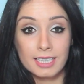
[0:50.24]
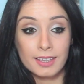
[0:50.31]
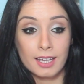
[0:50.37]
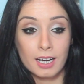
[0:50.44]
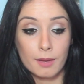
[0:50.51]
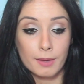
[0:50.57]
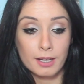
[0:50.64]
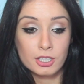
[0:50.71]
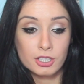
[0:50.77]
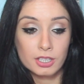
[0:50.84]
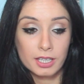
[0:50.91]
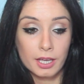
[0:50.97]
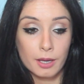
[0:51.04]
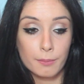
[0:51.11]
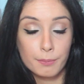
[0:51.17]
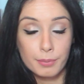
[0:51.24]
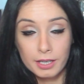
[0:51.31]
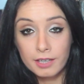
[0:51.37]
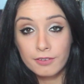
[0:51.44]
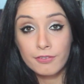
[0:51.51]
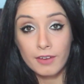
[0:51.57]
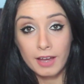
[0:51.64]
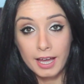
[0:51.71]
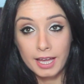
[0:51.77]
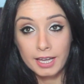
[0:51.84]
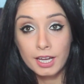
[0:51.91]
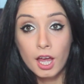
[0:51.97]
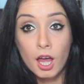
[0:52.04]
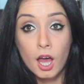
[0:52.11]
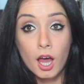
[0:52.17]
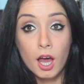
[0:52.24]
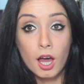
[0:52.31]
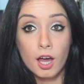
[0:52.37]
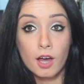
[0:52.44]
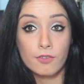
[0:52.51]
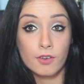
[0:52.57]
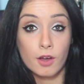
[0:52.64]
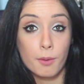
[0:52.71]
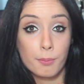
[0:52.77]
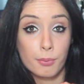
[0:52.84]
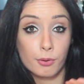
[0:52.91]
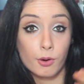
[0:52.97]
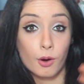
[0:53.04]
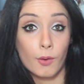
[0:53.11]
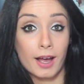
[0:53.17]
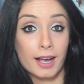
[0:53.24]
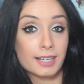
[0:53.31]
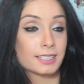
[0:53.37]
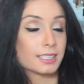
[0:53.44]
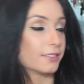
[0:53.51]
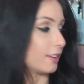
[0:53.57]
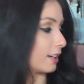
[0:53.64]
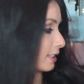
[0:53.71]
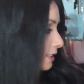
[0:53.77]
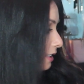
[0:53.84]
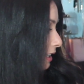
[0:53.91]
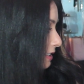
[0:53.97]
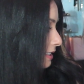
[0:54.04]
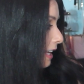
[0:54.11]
say that I'm actually a big fan of Proactiv. A, a